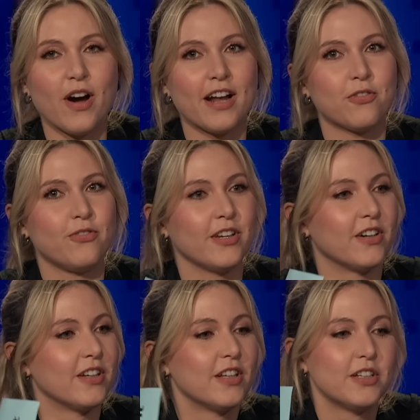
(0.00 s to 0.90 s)
know how to
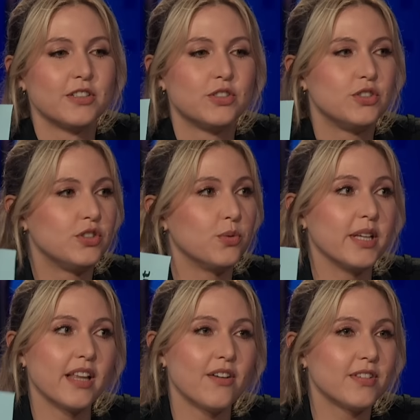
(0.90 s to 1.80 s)
feel. Do
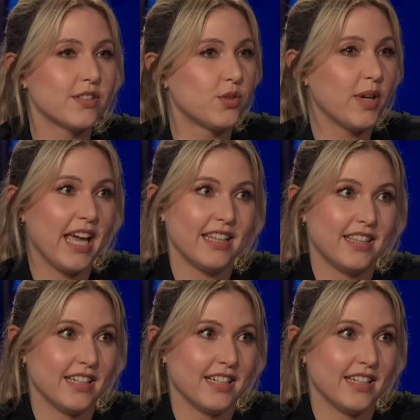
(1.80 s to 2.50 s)
we love this? Do we hate